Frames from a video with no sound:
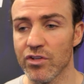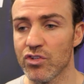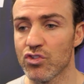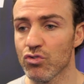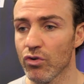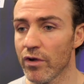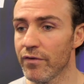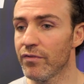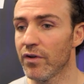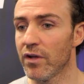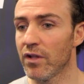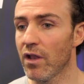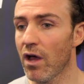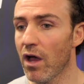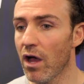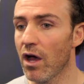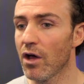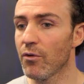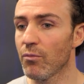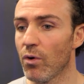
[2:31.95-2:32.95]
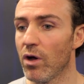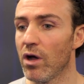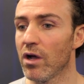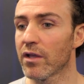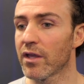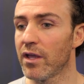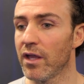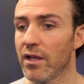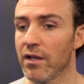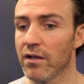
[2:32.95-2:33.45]
driven,
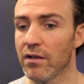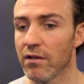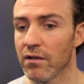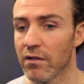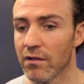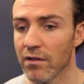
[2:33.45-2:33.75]
hardworking,